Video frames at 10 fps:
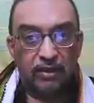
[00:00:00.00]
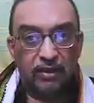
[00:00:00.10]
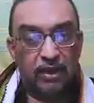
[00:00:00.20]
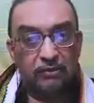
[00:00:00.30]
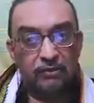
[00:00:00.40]

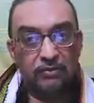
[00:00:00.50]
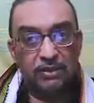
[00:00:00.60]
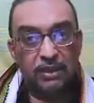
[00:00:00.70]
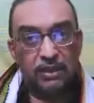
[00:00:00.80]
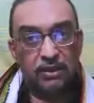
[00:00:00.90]
Now
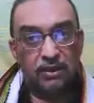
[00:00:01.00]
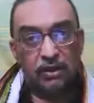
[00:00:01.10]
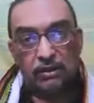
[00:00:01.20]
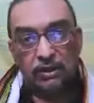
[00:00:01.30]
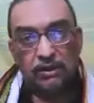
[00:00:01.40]
see,
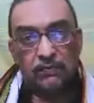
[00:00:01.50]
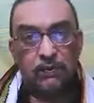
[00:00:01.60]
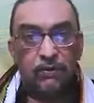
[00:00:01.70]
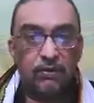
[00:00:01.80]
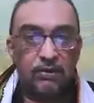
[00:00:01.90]
all these
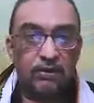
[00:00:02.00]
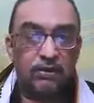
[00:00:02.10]
four